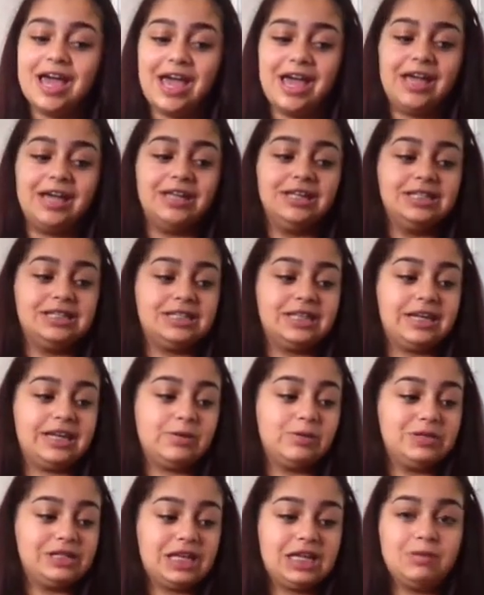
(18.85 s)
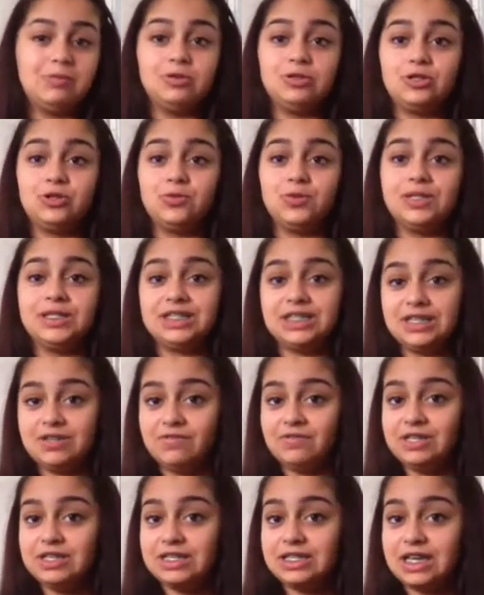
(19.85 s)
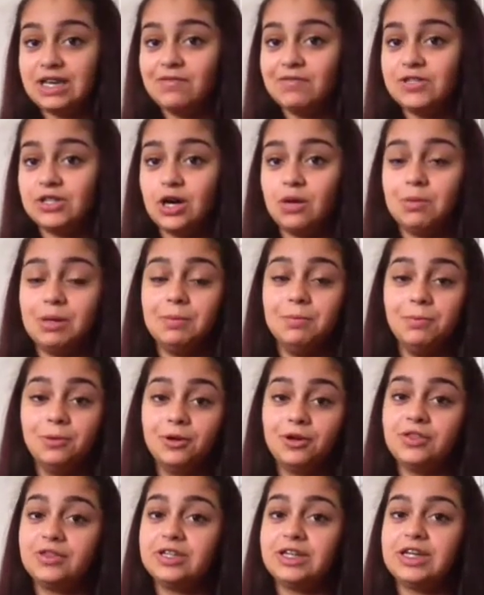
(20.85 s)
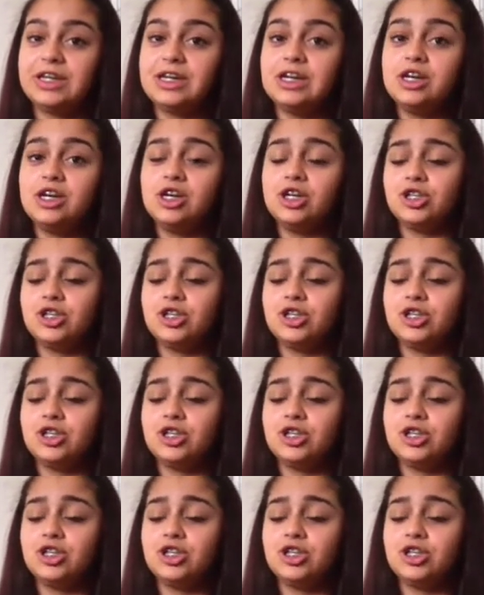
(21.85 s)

and that I was able to receive these gifts on my birthday.